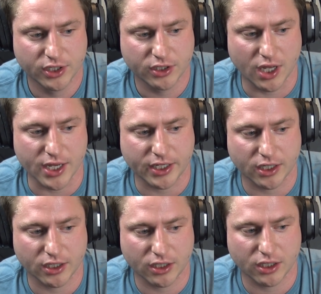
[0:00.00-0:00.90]

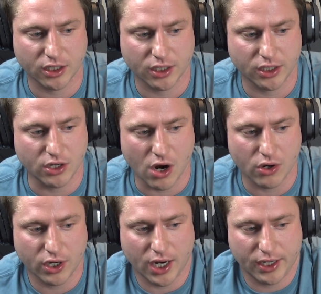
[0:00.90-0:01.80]

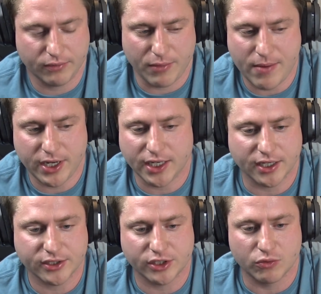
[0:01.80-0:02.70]
maybe he
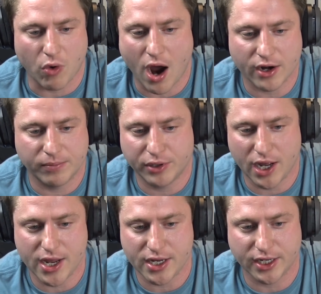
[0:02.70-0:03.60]
doesn't want to
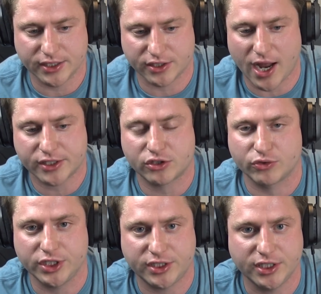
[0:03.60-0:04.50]
play his last
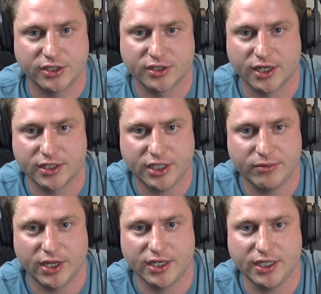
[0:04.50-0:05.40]
3 seasons on a
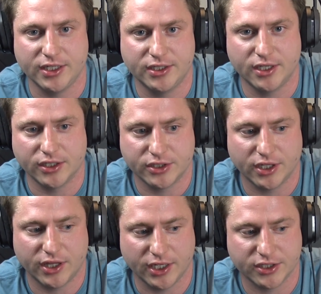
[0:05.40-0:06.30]
team that he
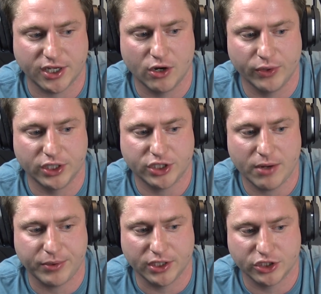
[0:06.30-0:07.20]
doesn't think is going to win a
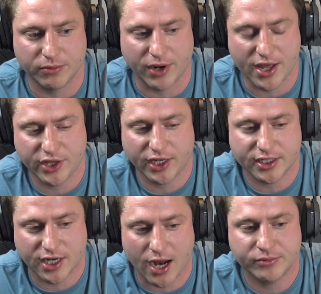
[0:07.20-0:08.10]
championship. I think
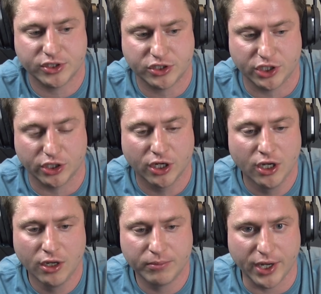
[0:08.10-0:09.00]
at times this year,
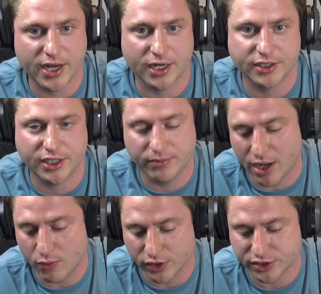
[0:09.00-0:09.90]
playing on a team
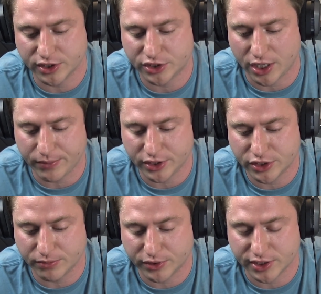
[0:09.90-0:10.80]
that wasn't in
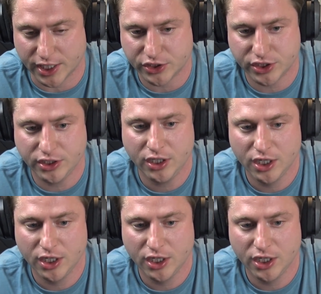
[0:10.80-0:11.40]
championship contention,